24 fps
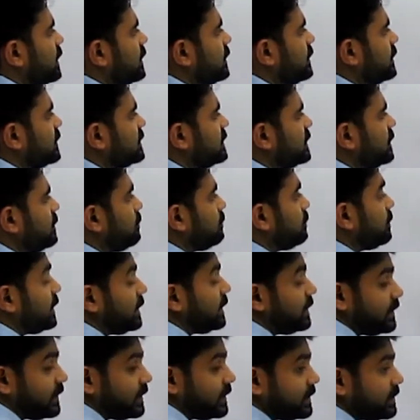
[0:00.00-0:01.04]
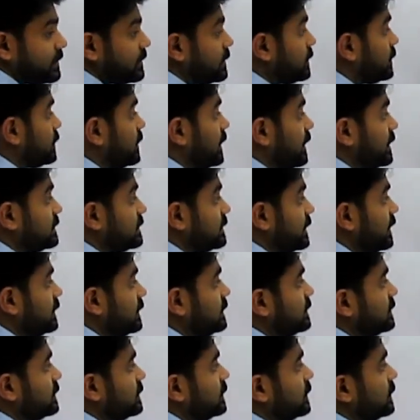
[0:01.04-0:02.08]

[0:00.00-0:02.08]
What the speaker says: let us be it as S,